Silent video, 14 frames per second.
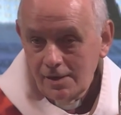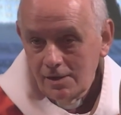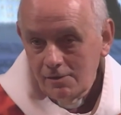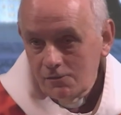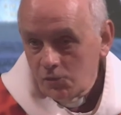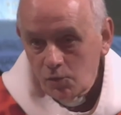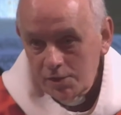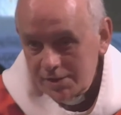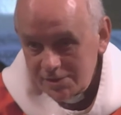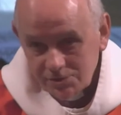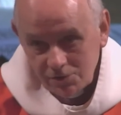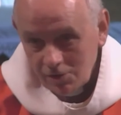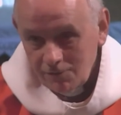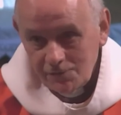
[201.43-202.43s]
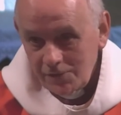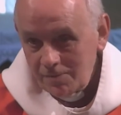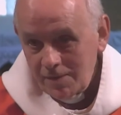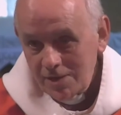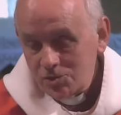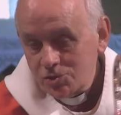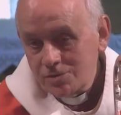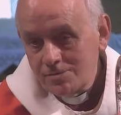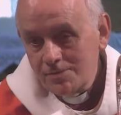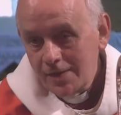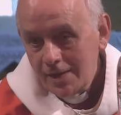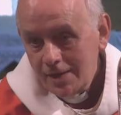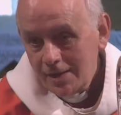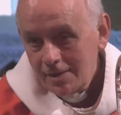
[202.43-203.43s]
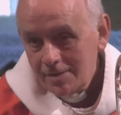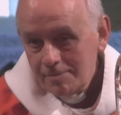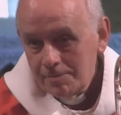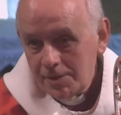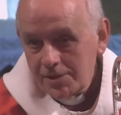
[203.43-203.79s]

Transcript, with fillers: for what is confirmation but